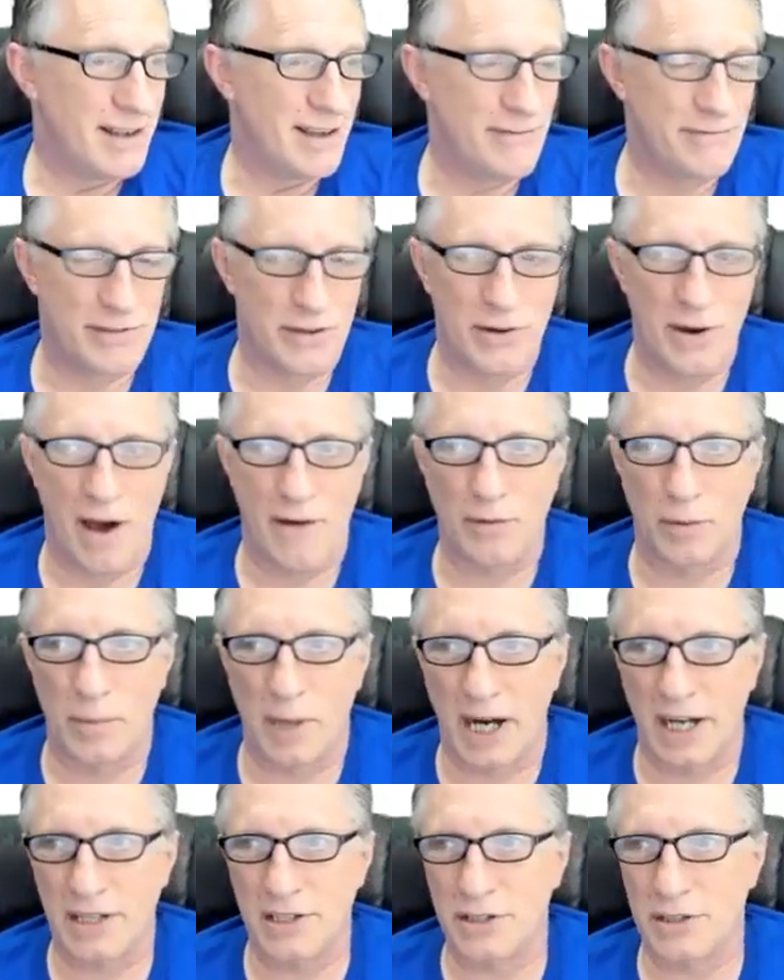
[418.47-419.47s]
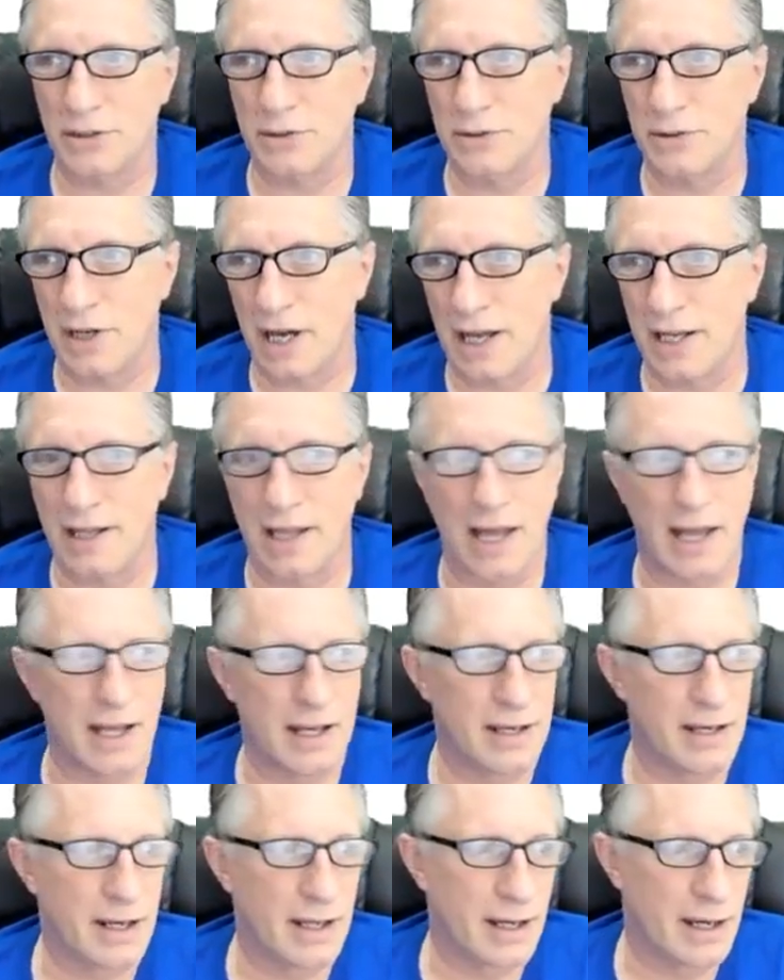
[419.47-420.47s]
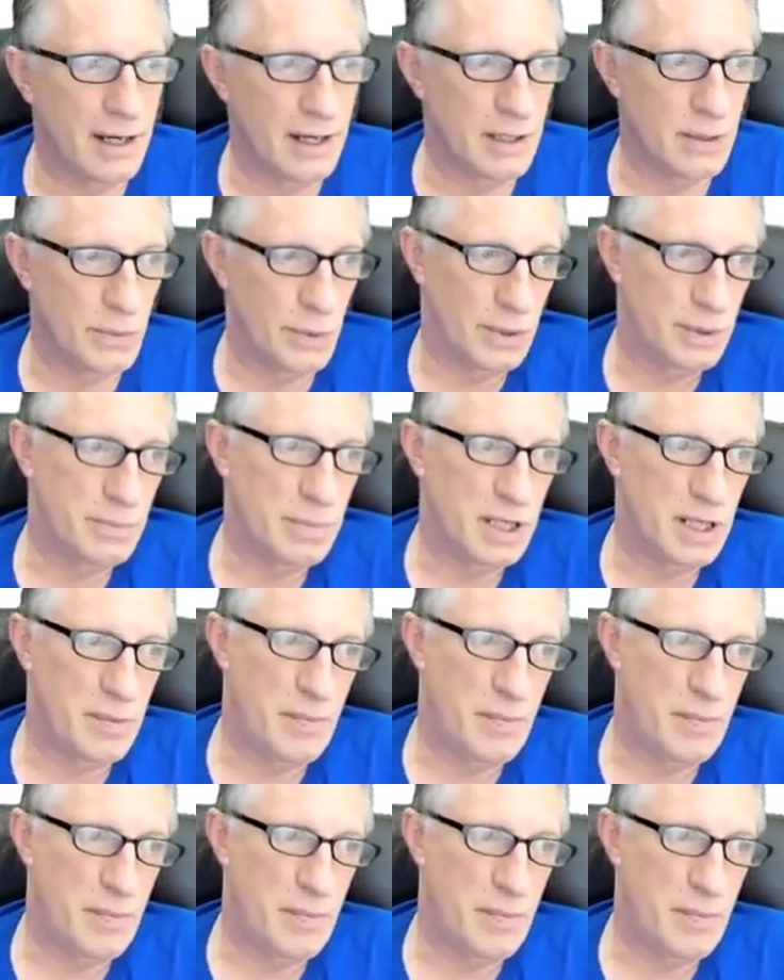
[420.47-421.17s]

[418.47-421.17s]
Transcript: if you have a mind to, and then you wouldn't be